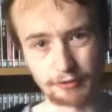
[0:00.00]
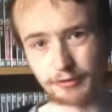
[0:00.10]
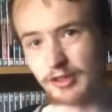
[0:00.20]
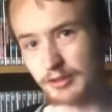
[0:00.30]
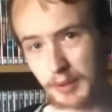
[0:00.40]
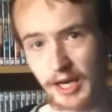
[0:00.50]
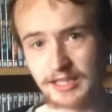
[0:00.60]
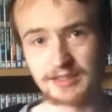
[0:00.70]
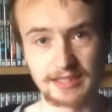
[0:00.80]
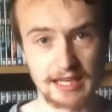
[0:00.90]
with the first
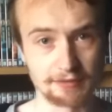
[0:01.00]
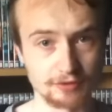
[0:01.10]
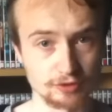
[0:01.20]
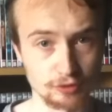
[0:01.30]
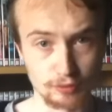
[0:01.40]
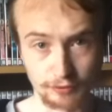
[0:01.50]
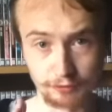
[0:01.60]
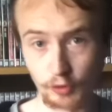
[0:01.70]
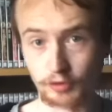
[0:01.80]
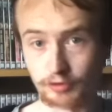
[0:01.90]
part of the Eighth Doctor, it was
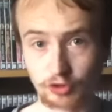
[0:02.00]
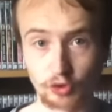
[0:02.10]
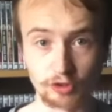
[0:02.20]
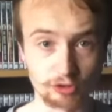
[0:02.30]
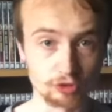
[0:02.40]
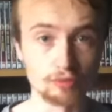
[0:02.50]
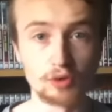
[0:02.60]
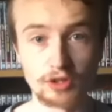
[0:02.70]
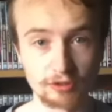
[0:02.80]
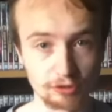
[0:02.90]
four stories:
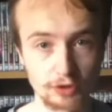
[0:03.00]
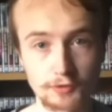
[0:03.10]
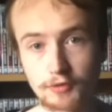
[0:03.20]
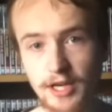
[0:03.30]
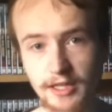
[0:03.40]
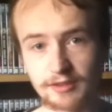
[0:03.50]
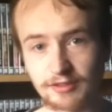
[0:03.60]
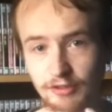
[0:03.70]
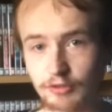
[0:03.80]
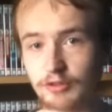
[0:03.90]
Storm, Morning Sword, Orion,
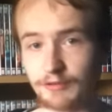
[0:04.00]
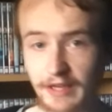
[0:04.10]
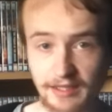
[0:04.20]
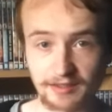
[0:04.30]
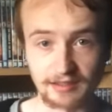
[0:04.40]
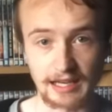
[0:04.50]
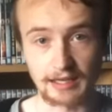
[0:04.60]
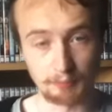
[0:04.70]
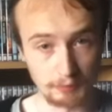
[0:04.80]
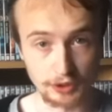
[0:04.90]
Stones of Venice,
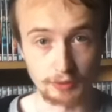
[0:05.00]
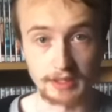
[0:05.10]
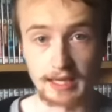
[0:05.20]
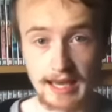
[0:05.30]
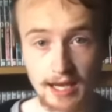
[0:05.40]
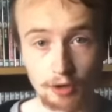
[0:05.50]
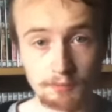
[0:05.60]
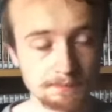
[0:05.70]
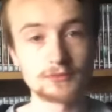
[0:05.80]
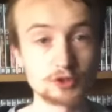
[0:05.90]
and Minute in
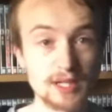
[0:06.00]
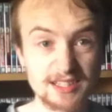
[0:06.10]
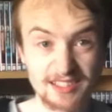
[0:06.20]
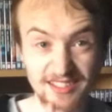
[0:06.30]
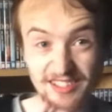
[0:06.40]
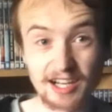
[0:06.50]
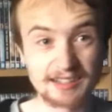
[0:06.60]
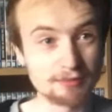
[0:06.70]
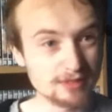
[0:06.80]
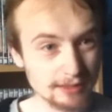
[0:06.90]
Hell. So at the
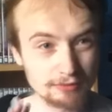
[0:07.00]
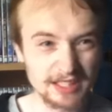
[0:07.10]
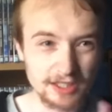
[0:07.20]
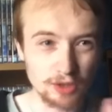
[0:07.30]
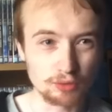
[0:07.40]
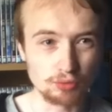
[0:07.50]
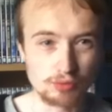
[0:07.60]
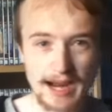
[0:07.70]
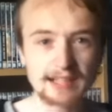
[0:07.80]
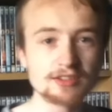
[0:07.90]
start, they didn't really go
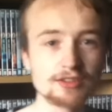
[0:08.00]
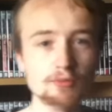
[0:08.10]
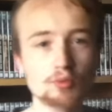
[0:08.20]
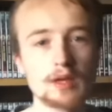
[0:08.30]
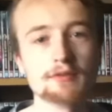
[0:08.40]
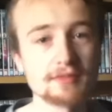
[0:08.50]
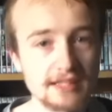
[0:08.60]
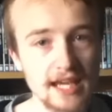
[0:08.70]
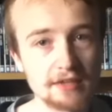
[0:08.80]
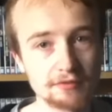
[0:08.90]
random with
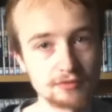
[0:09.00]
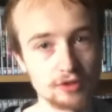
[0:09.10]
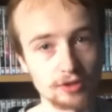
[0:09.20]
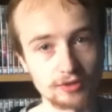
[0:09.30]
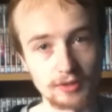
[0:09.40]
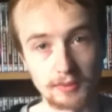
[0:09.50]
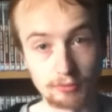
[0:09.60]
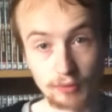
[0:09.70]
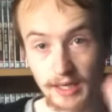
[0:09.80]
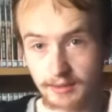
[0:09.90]
the Eighth Doctor,
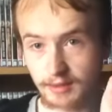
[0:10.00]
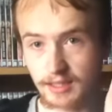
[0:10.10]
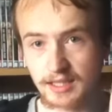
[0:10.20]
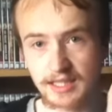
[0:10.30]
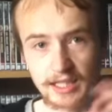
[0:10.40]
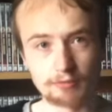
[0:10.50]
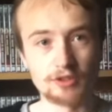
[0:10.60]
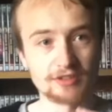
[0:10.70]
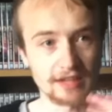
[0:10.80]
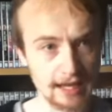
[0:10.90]
but when it
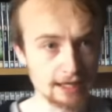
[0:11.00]
was